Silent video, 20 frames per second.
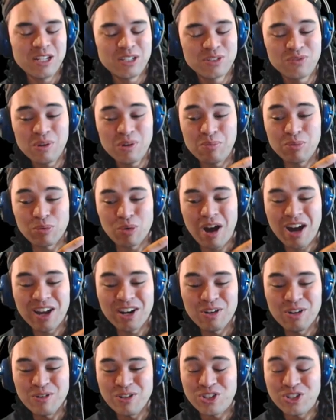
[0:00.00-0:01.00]
His
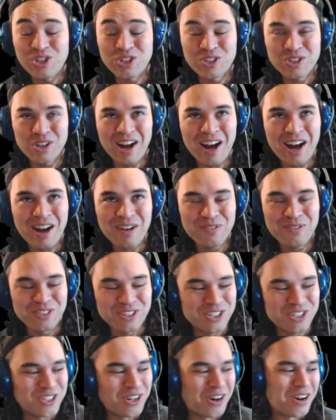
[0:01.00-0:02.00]
vibrato is just off
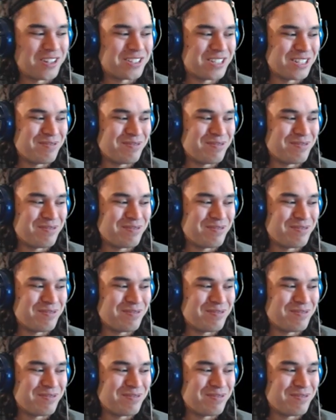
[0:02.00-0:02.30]
the charts.